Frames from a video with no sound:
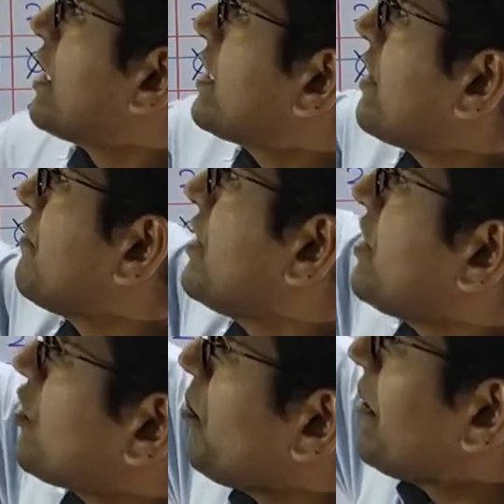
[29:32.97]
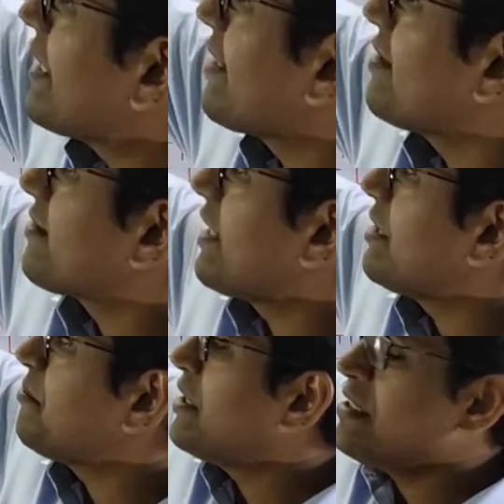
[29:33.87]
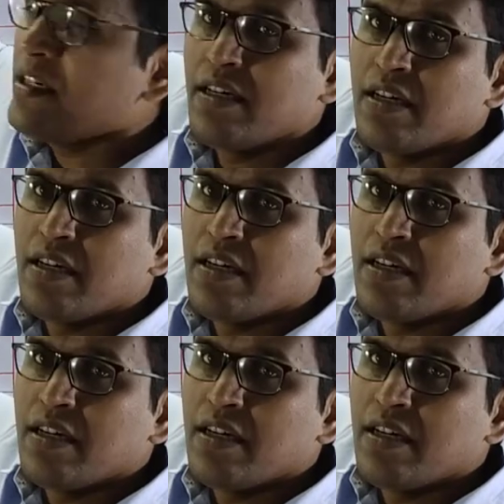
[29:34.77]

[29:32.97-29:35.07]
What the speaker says: Then we need to make an assignment,